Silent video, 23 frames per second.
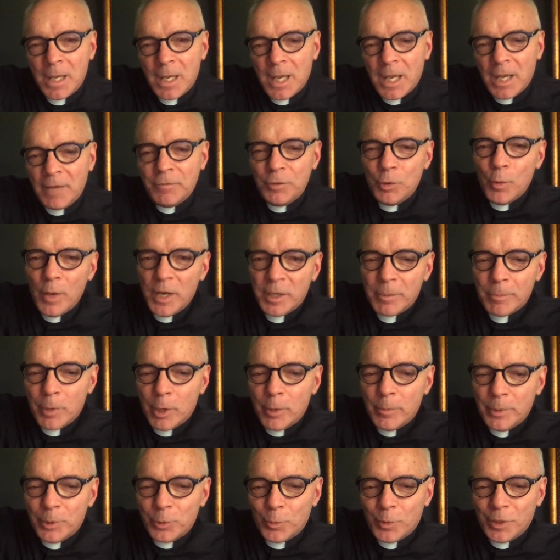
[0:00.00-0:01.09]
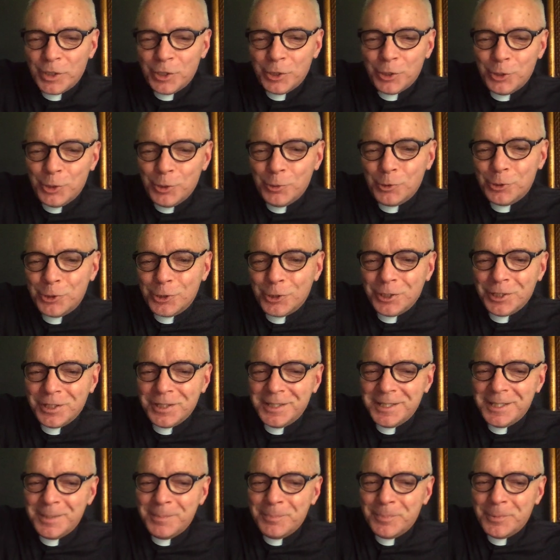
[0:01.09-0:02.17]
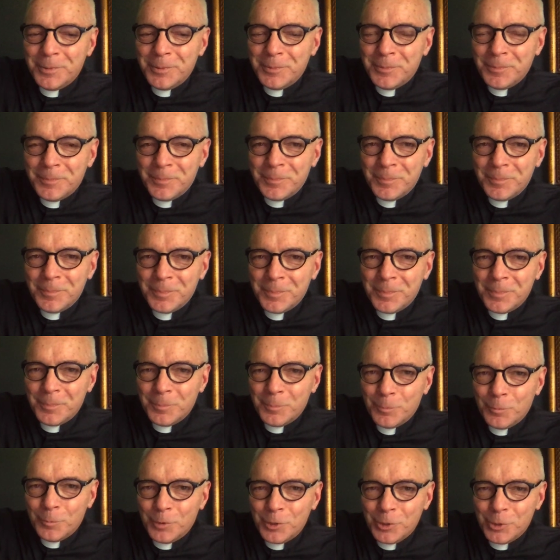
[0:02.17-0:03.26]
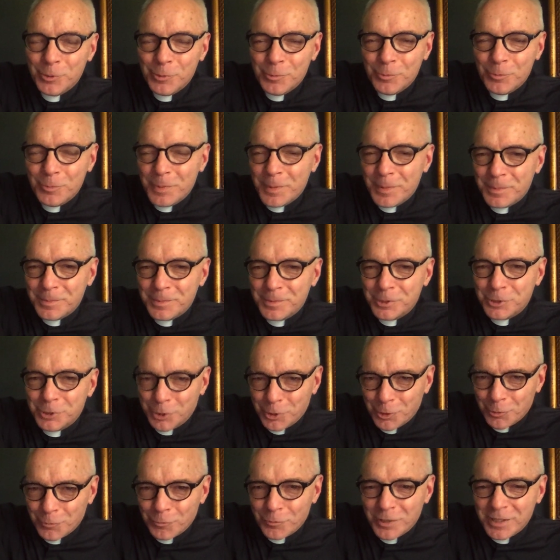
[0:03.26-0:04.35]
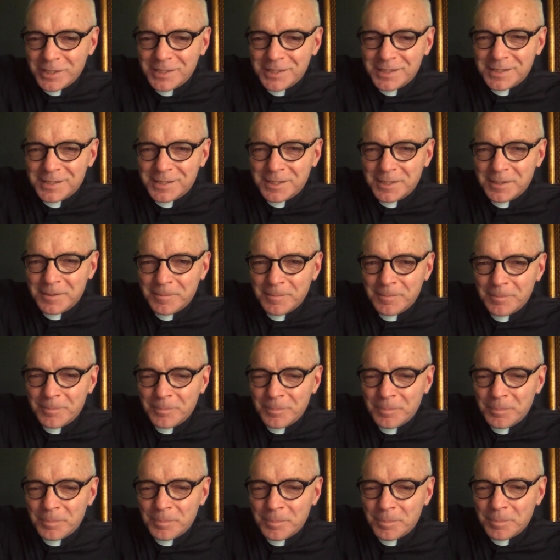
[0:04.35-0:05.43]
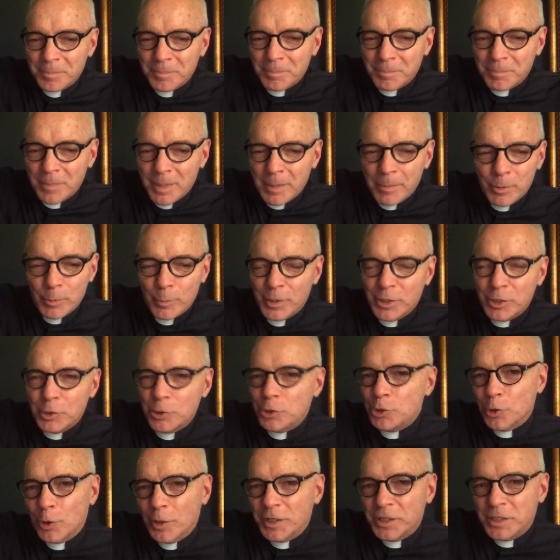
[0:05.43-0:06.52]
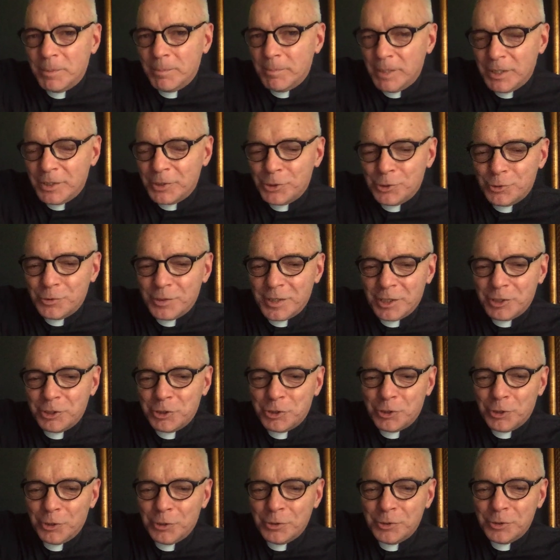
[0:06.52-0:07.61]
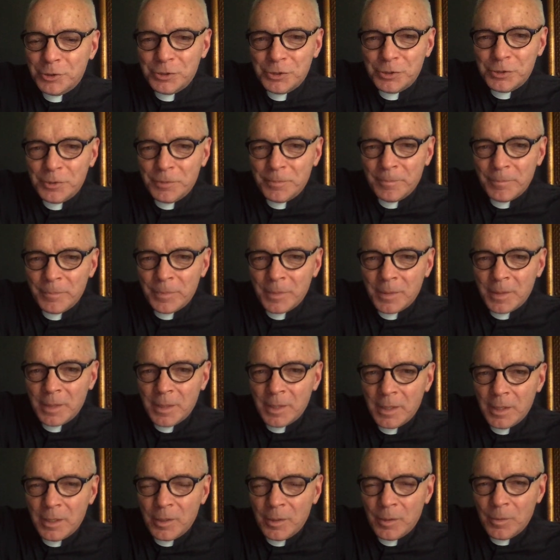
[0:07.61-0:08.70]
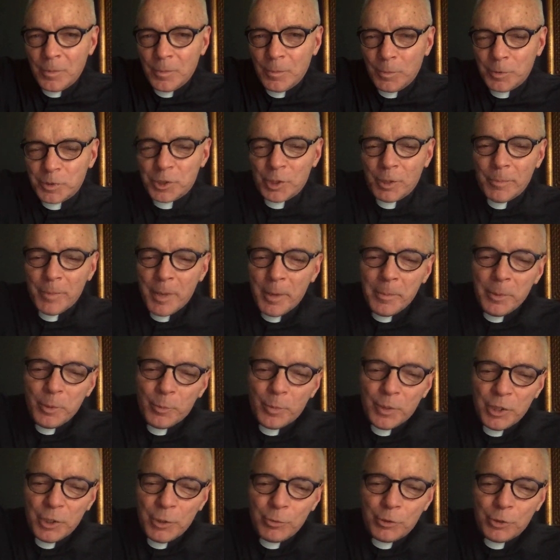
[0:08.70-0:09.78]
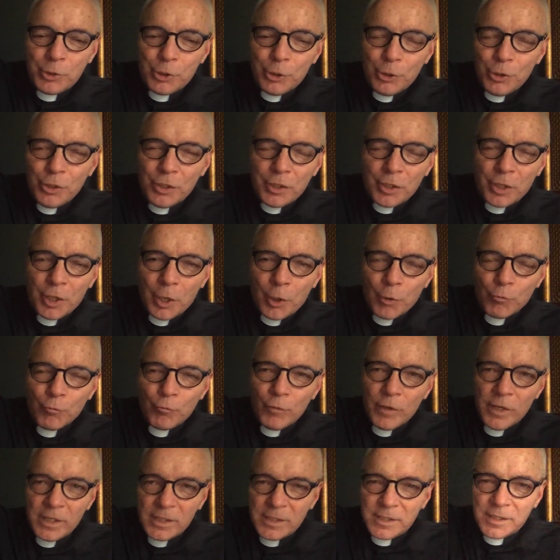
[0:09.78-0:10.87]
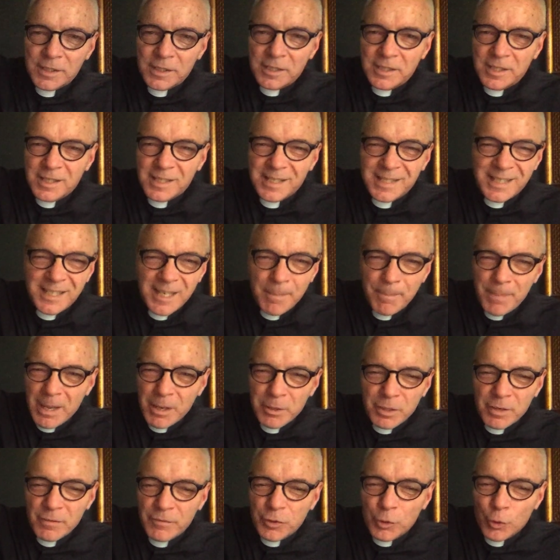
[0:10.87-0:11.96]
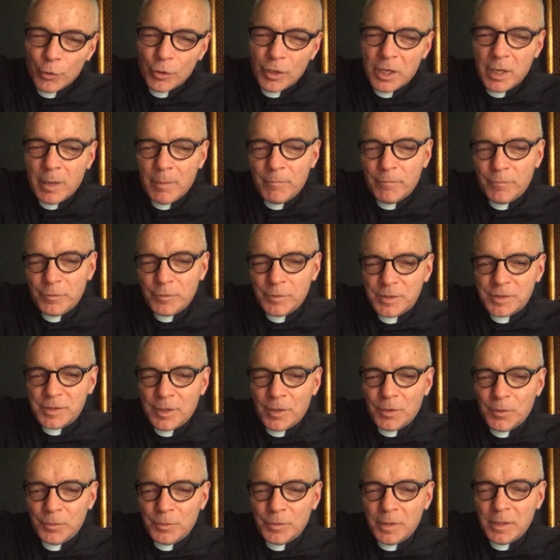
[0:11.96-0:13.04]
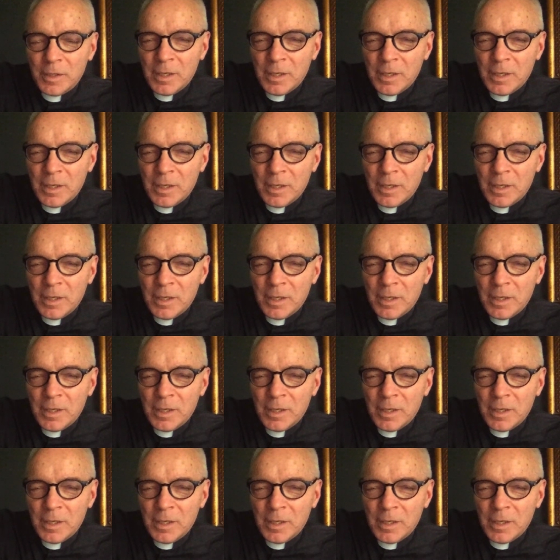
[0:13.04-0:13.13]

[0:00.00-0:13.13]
Have you had a moment when you took a leap, when you took a risk? Maybe when you joined a ministry at church? Was there a moment when you took a risk to step out of your comfort zone,